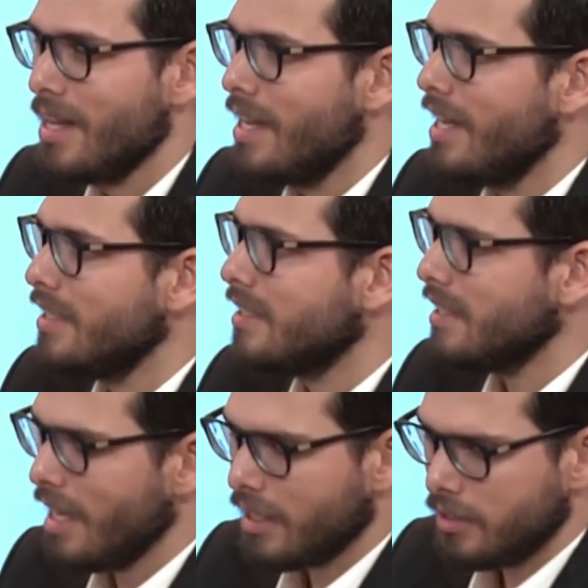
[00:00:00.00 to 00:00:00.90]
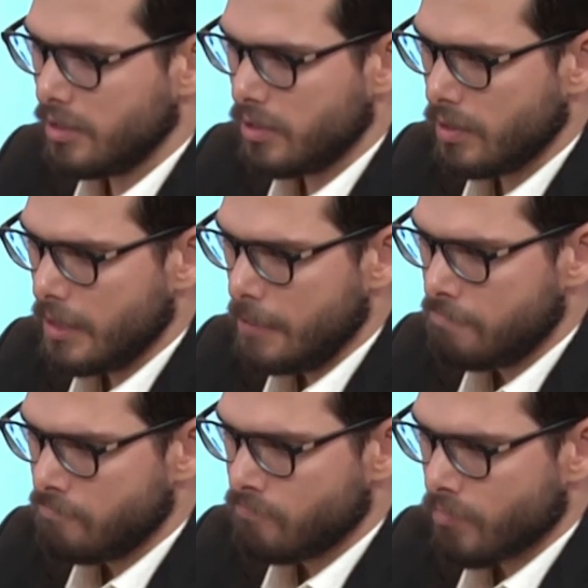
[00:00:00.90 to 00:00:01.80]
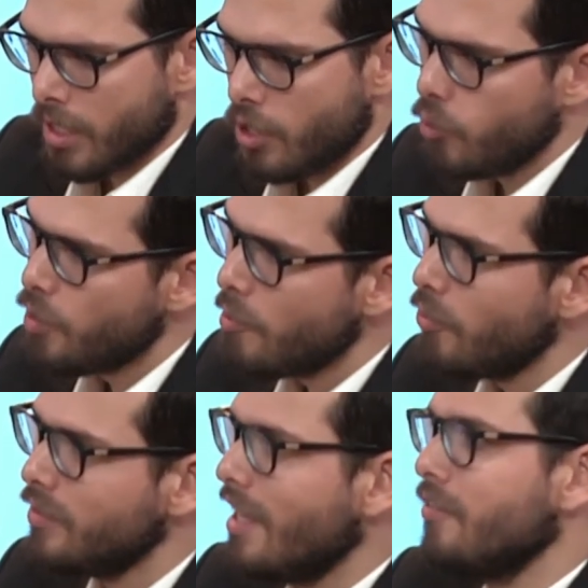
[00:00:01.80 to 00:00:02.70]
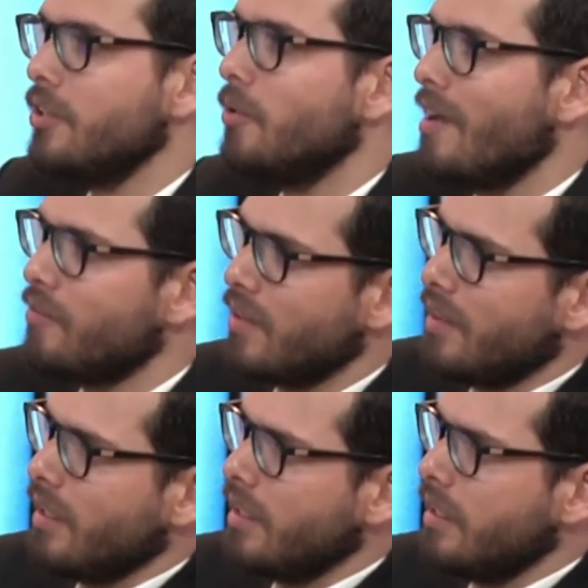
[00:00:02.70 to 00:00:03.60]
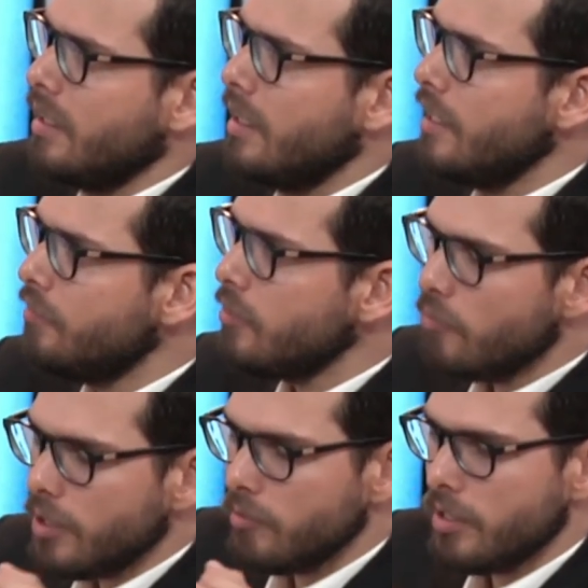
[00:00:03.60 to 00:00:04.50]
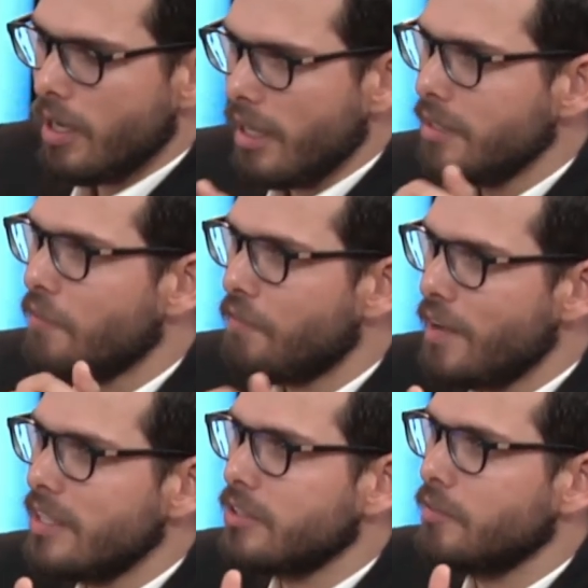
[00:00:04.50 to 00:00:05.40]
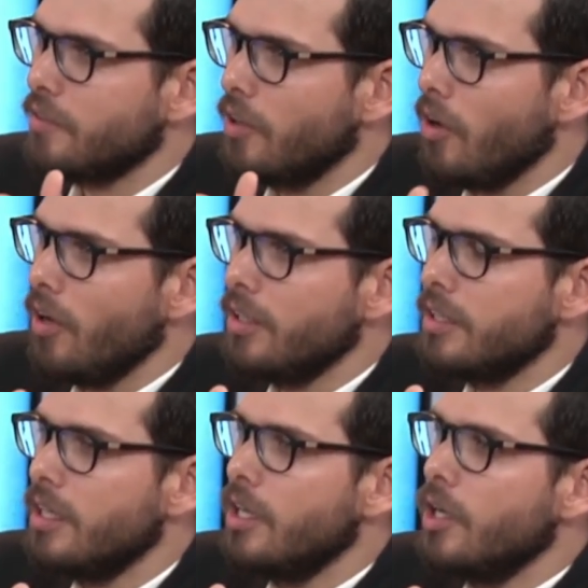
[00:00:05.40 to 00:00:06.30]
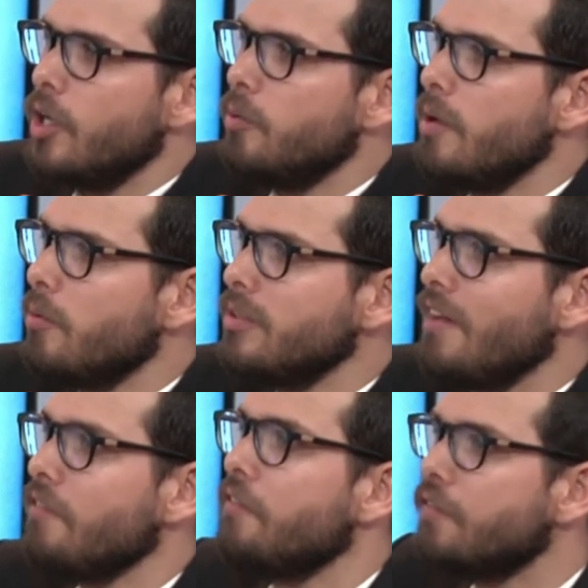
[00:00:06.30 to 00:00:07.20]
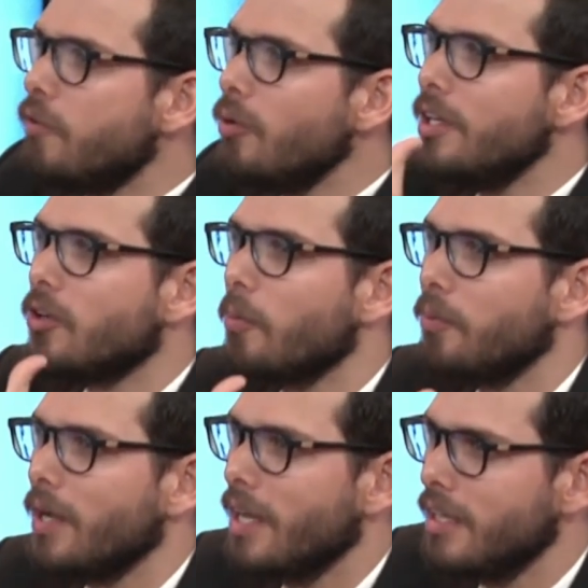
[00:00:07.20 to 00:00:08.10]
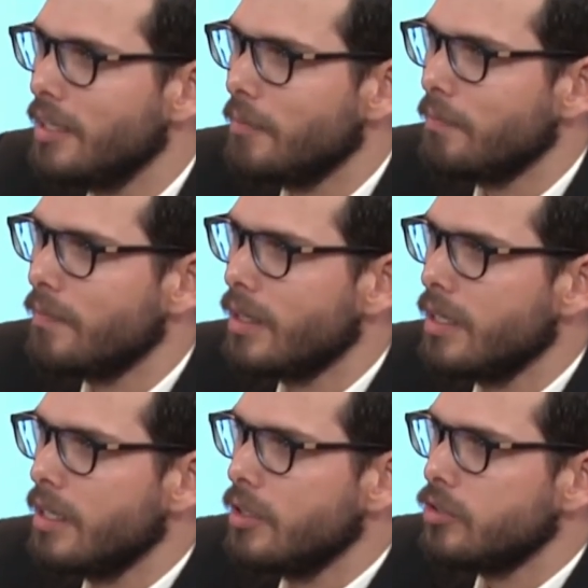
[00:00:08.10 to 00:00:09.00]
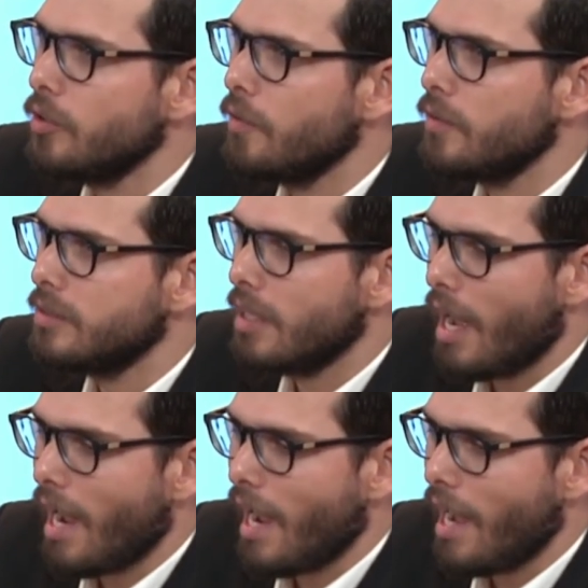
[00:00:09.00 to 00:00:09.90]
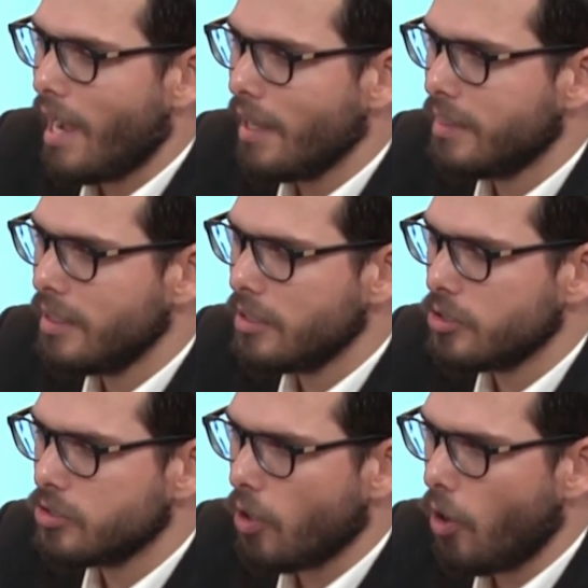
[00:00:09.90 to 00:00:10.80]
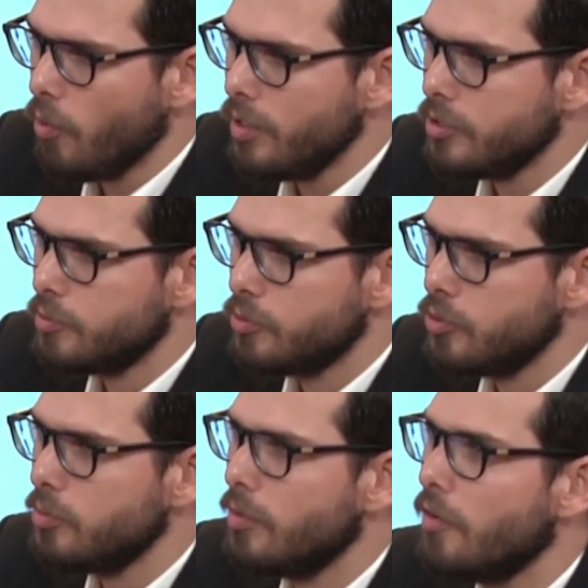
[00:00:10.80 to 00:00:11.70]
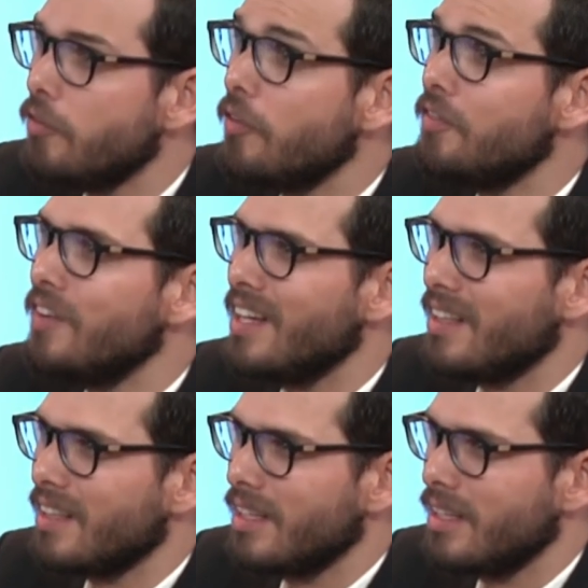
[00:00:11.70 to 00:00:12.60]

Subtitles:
And second, we will never know everything. Even when we are in the face of God, we will never fully comprehend him. So I think there's always room for faith,